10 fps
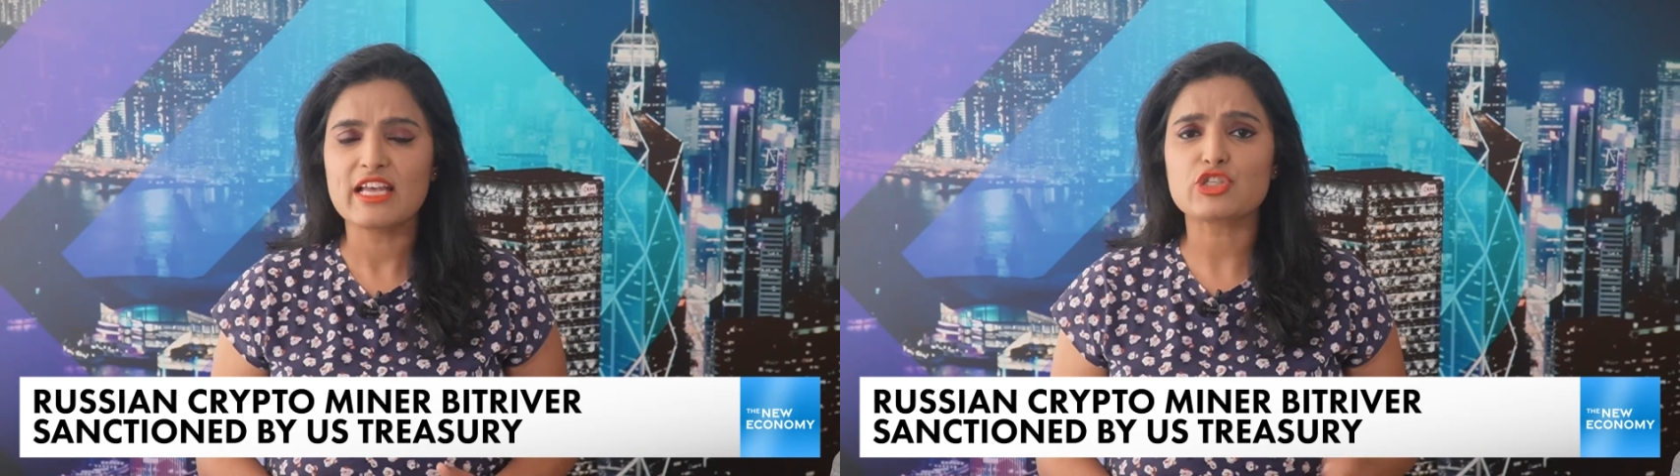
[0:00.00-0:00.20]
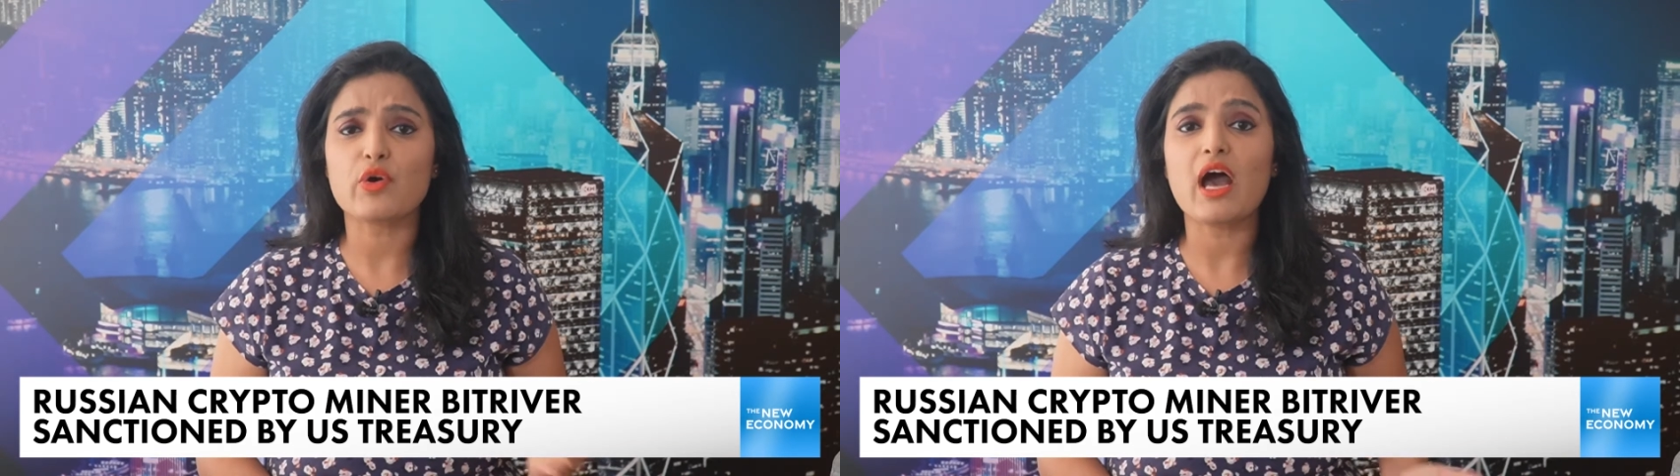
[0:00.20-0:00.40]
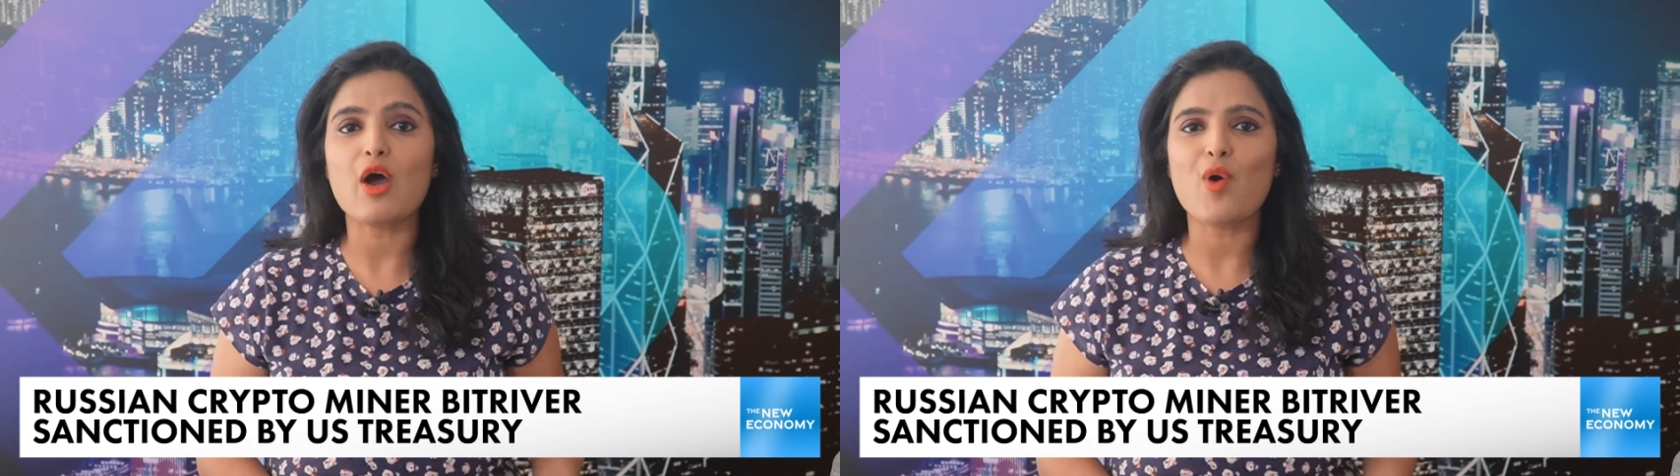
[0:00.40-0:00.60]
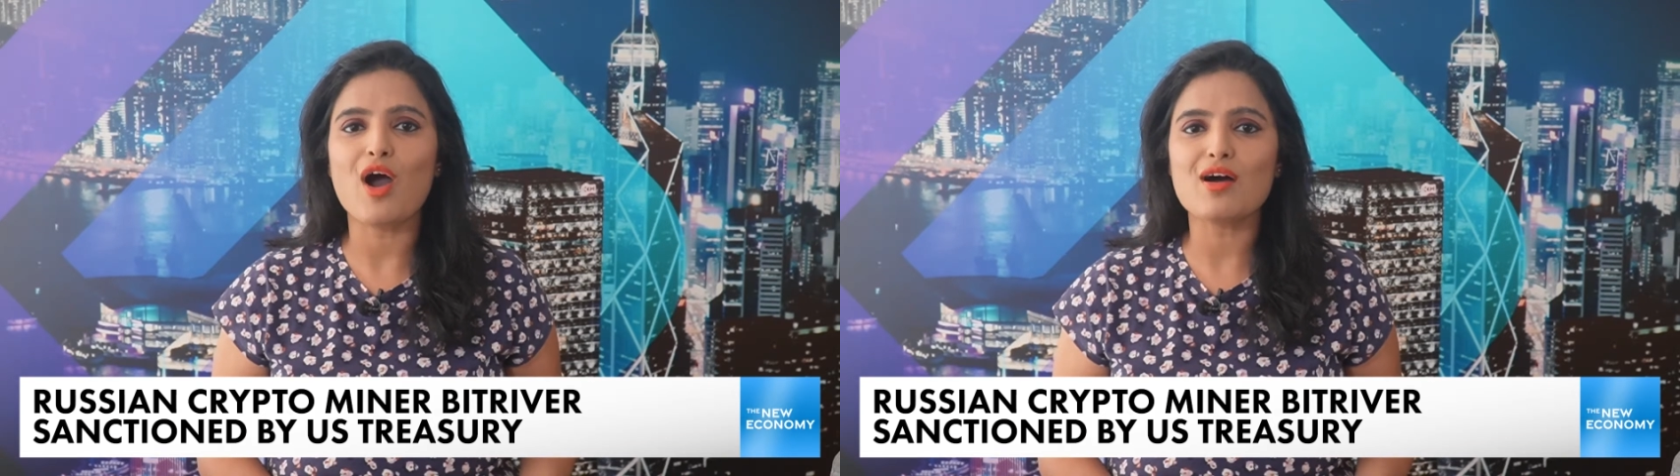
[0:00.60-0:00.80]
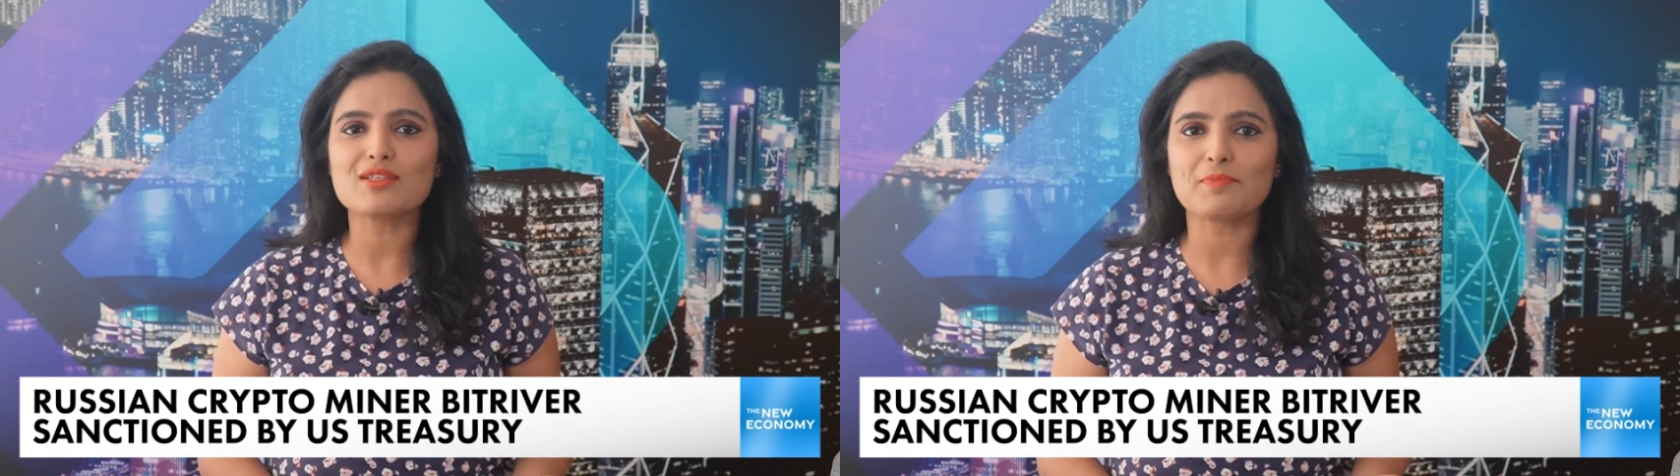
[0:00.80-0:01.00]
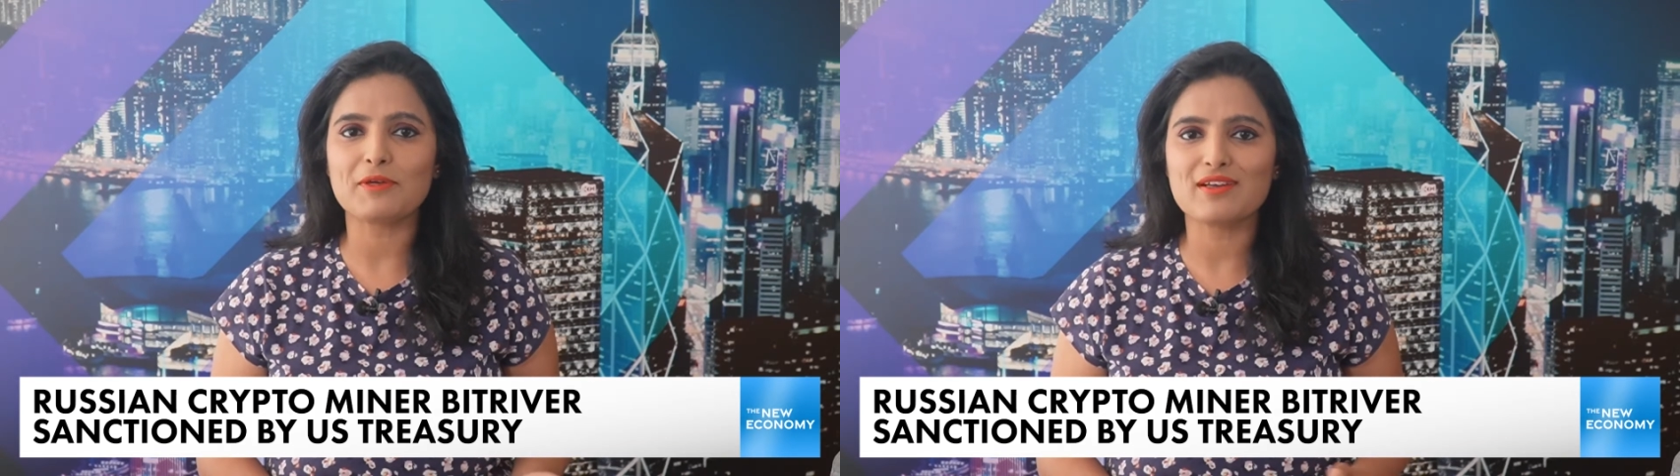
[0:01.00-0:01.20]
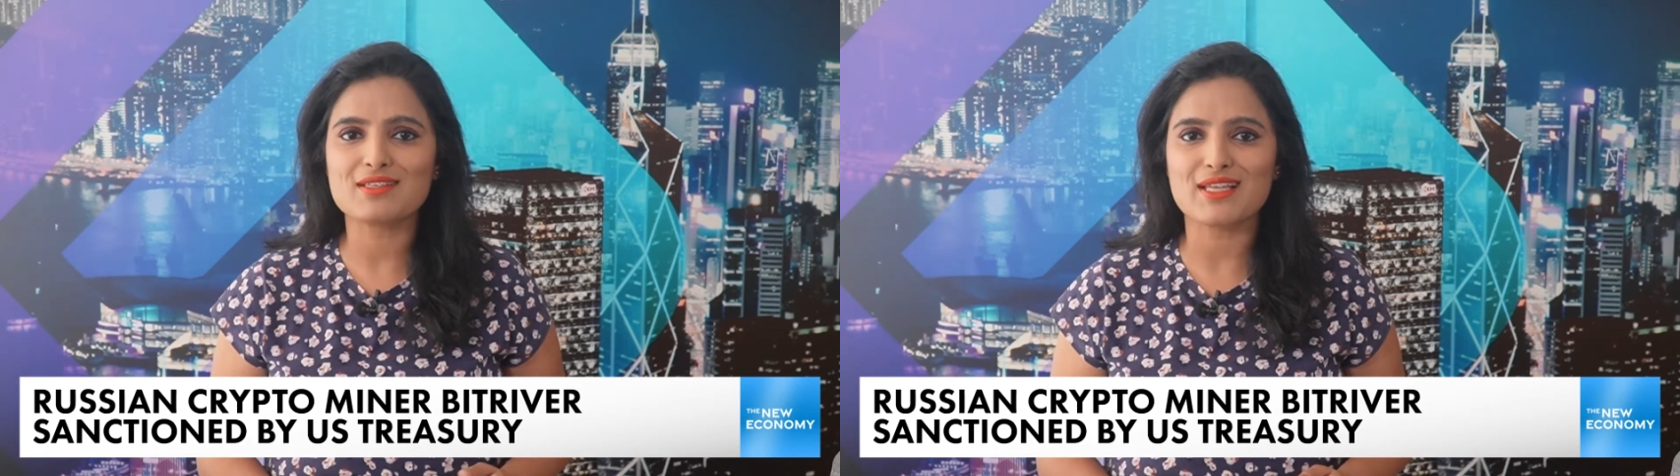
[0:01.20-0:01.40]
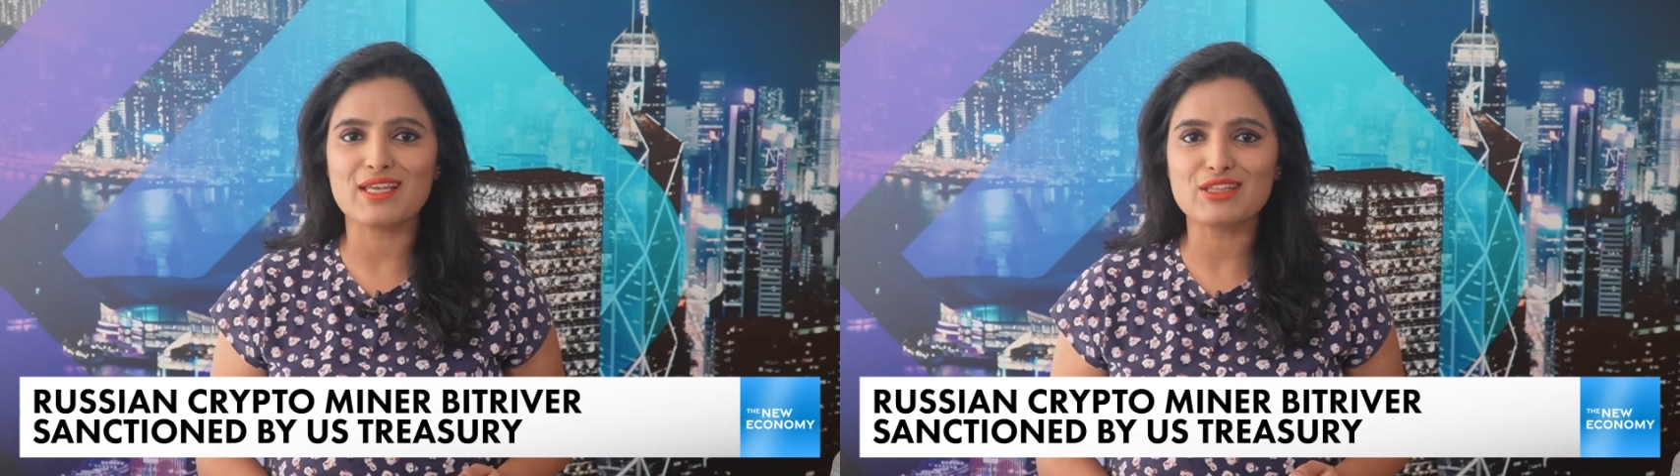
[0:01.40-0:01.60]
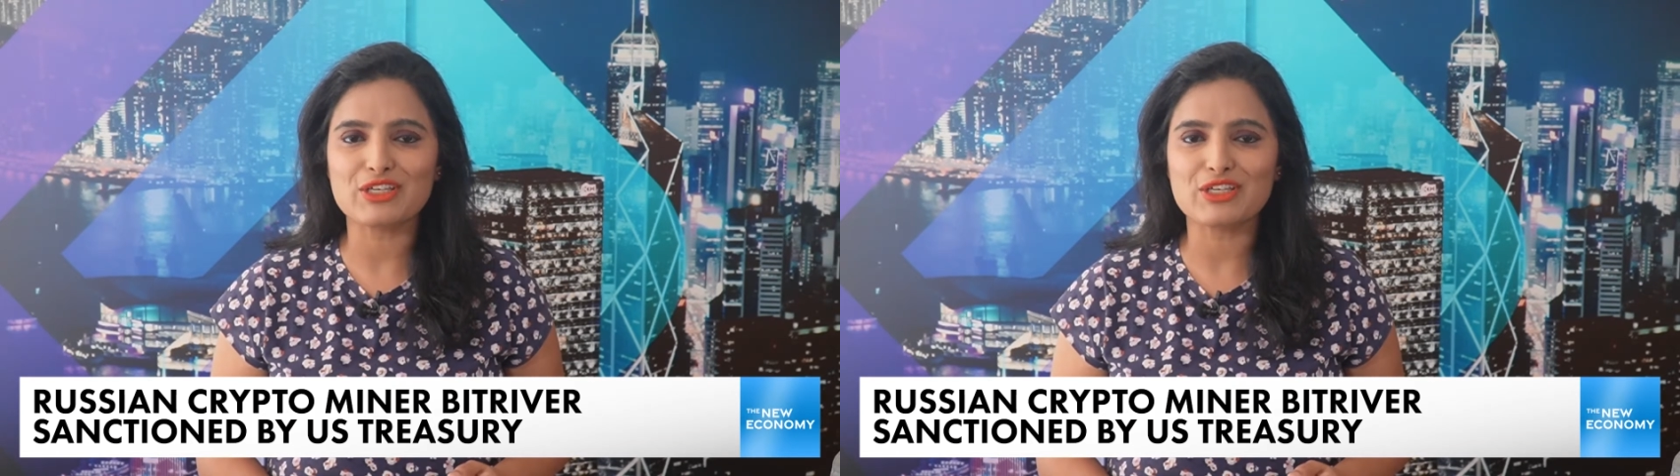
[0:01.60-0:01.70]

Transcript: So how are the players in